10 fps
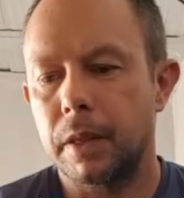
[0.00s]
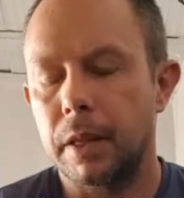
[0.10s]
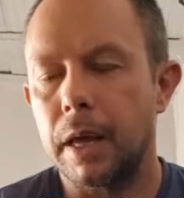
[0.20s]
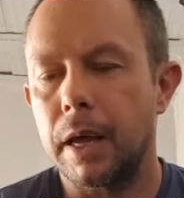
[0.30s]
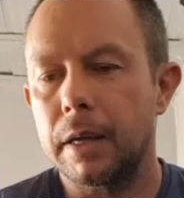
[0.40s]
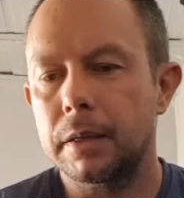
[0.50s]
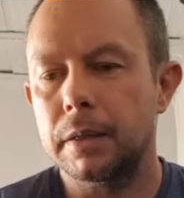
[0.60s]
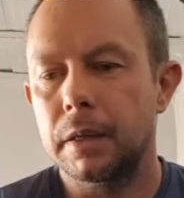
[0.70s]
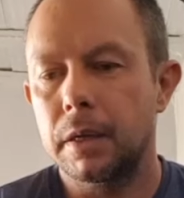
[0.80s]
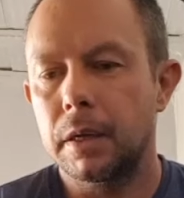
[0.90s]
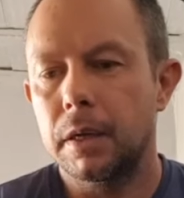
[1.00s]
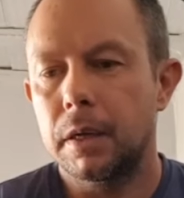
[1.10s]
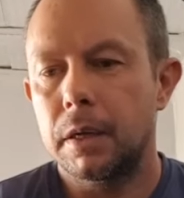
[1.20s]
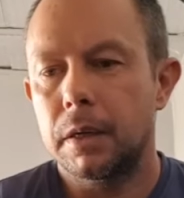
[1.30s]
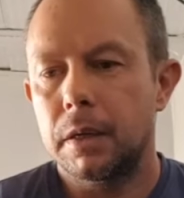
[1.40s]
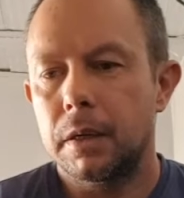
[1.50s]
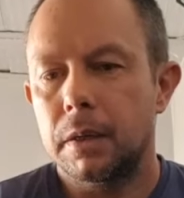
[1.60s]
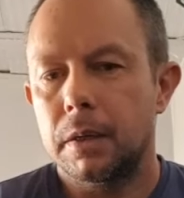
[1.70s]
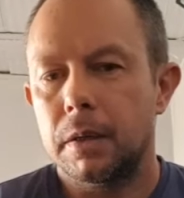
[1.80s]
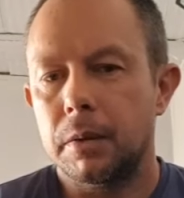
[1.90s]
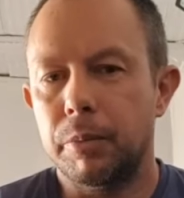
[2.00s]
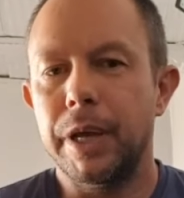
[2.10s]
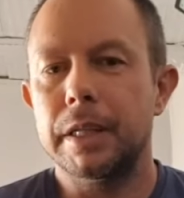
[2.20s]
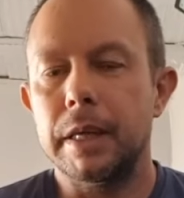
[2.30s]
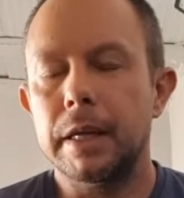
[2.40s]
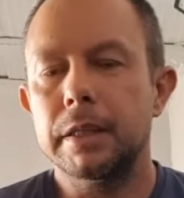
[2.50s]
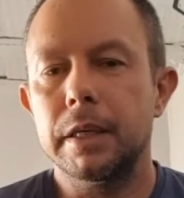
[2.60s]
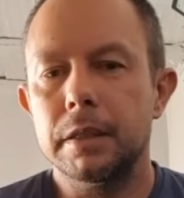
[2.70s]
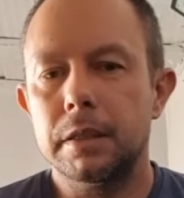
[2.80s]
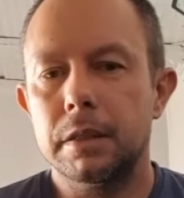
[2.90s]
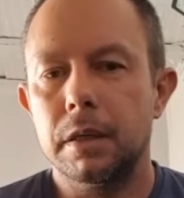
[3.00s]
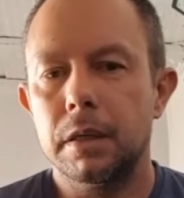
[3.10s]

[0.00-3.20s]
And built engines,